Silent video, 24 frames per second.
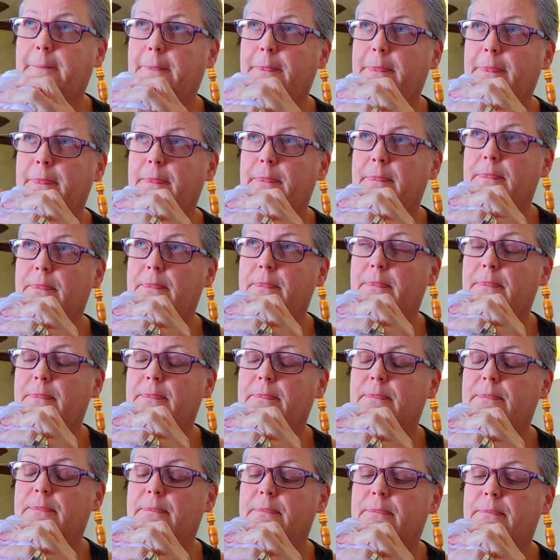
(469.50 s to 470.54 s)

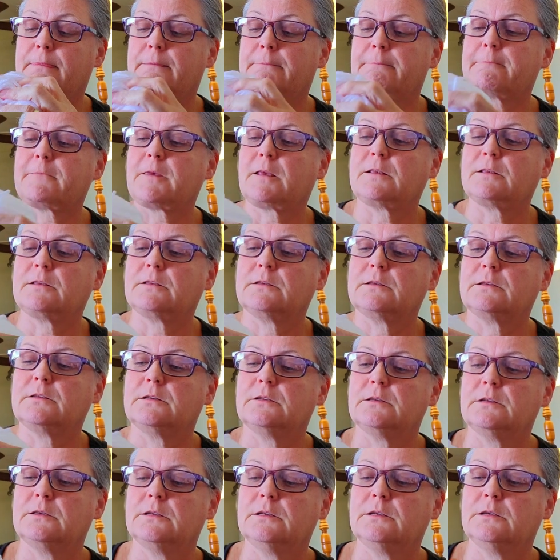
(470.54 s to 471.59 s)

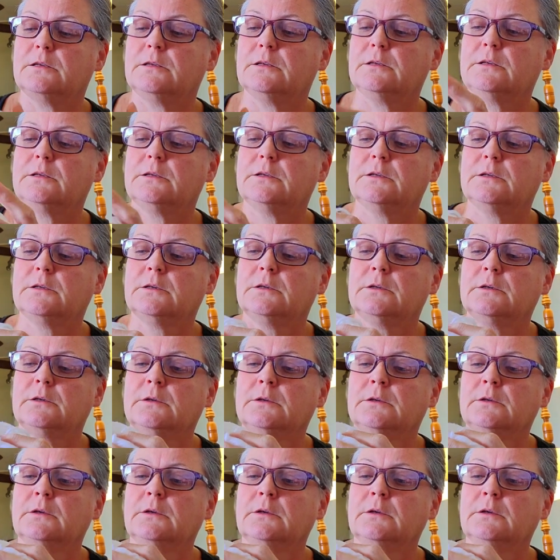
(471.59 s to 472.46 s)
Nothing is said.